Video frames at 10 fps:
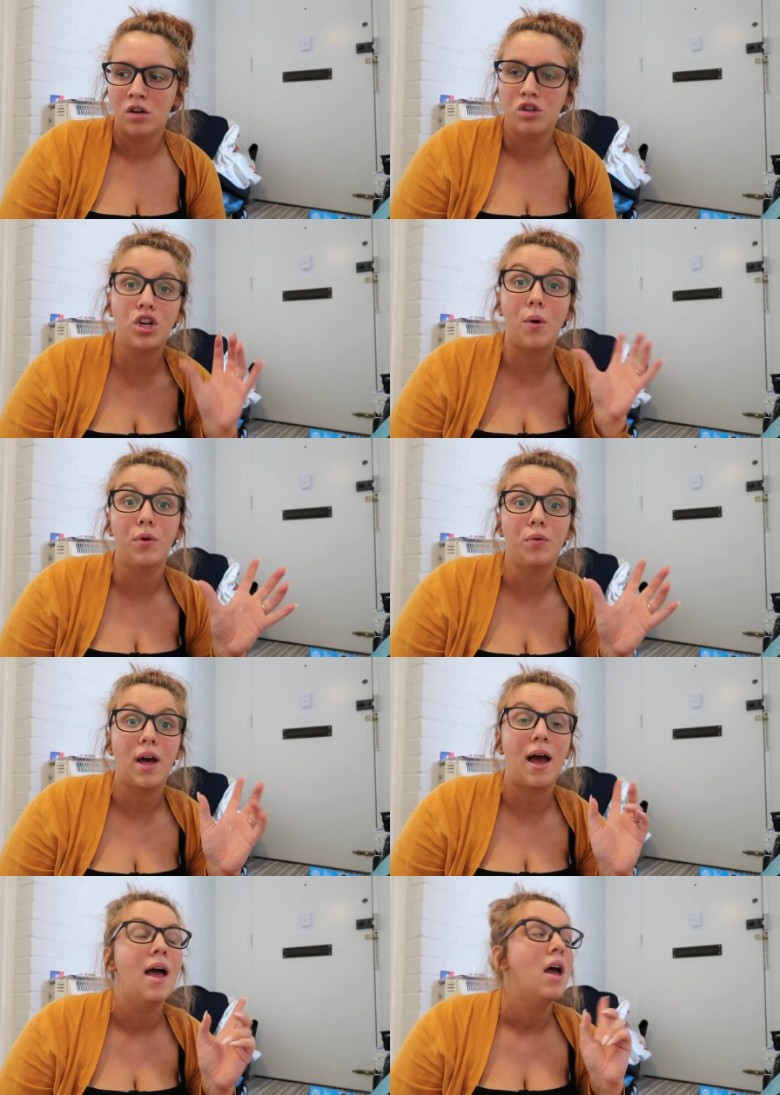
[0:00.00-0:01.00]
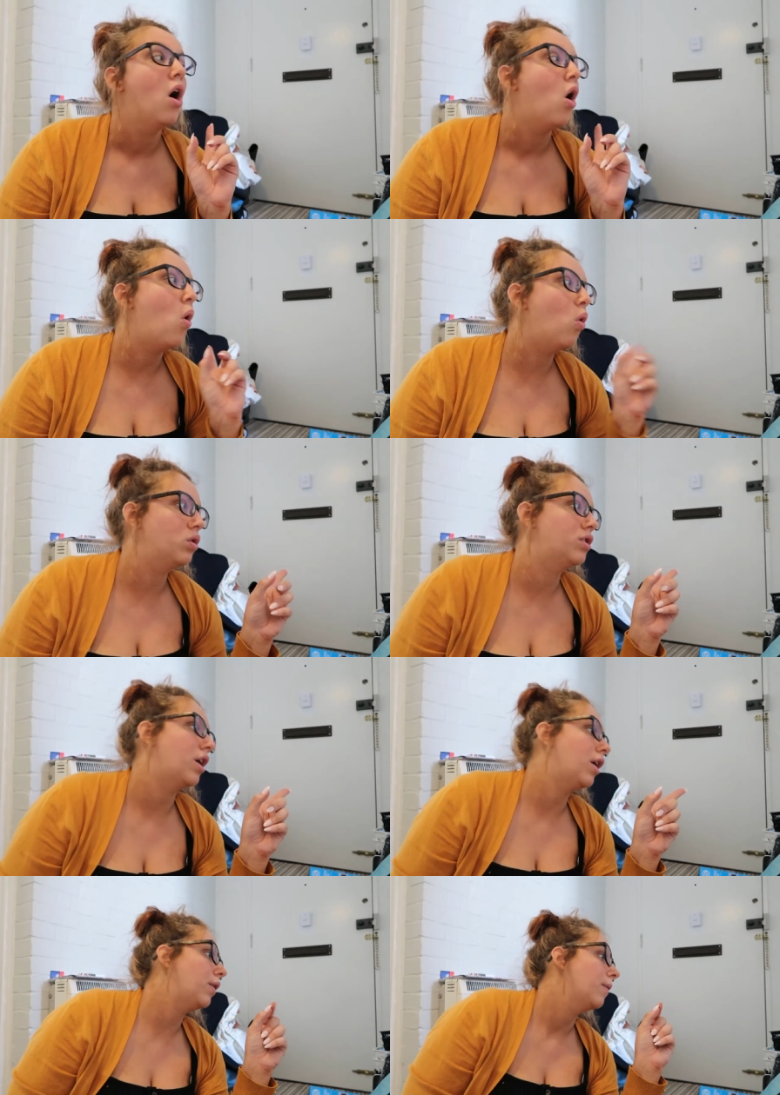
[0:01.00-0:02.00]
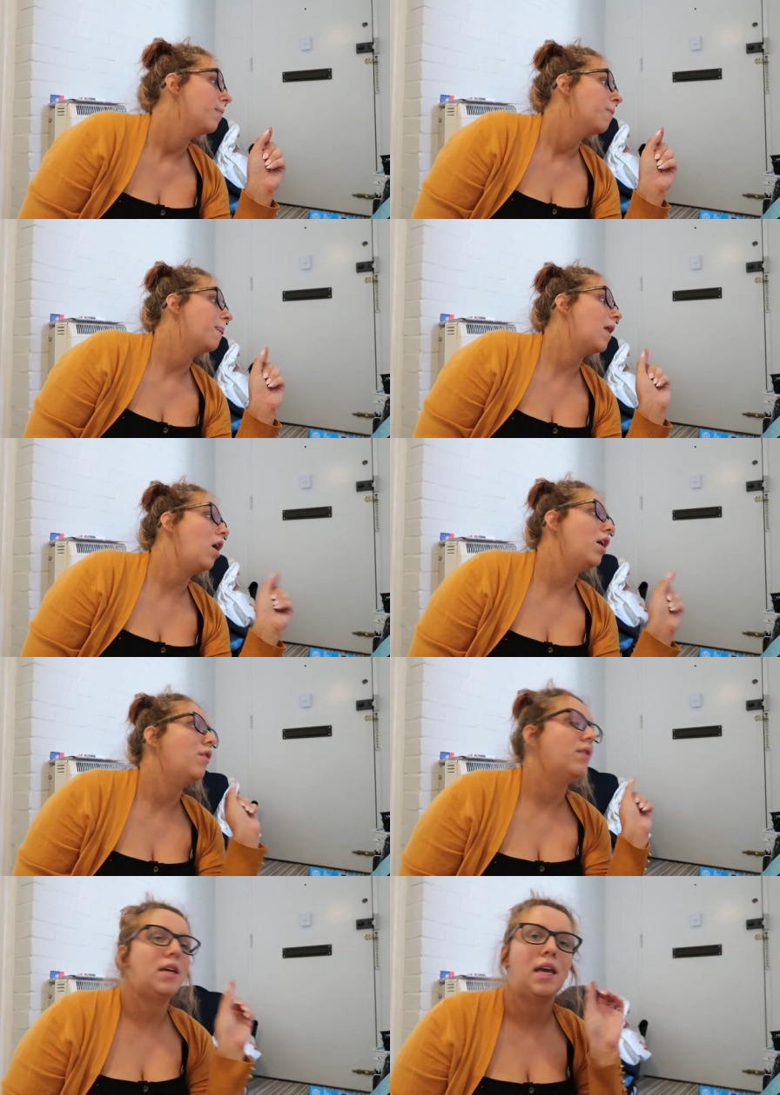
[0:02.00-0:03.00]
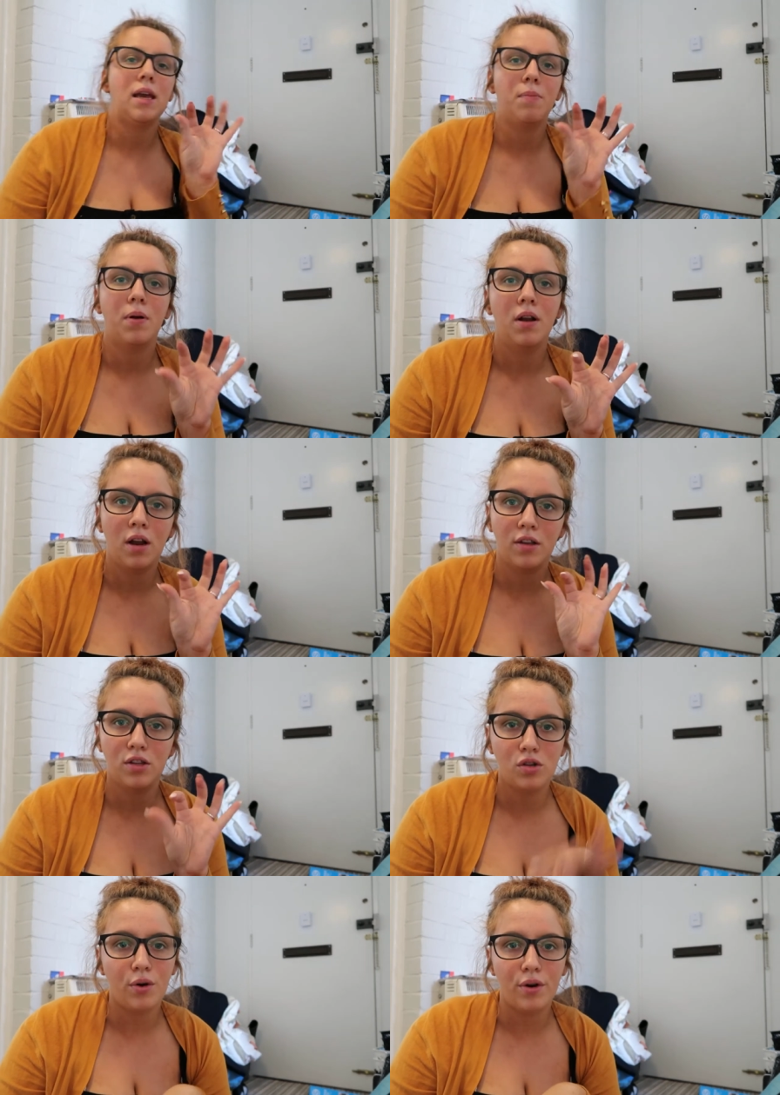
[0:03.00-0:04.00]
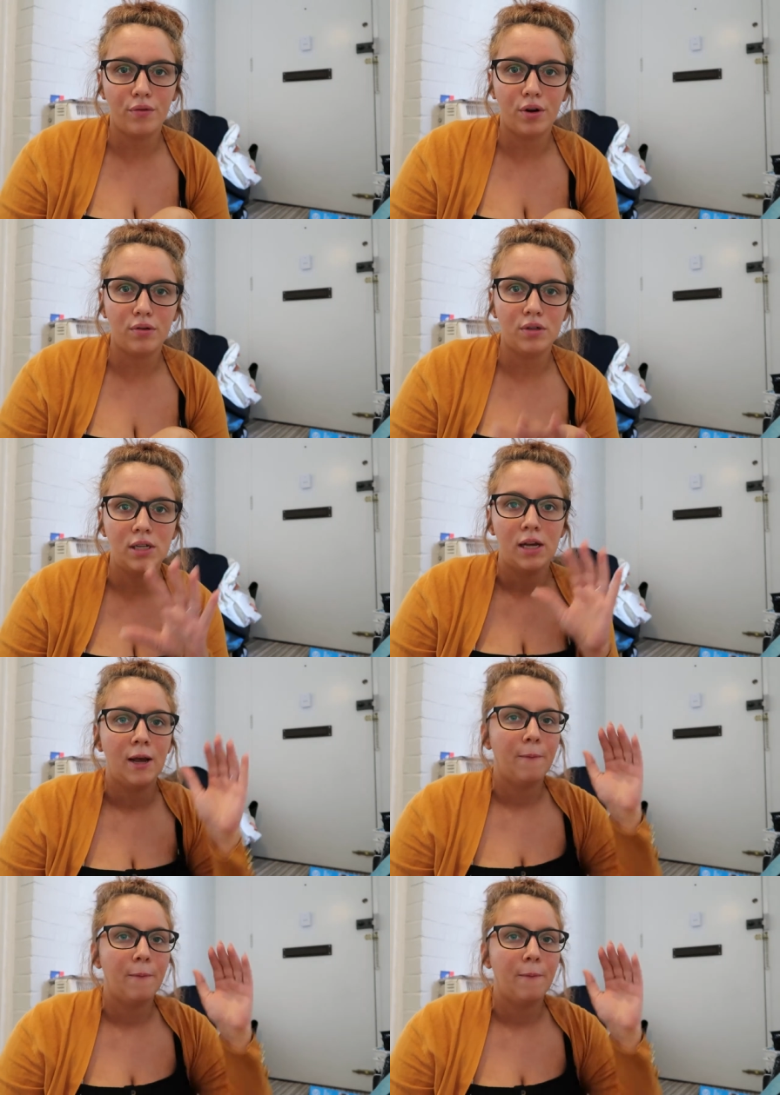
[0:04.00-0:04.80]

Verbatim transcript: show and all that also I only keep like the toilet rolls.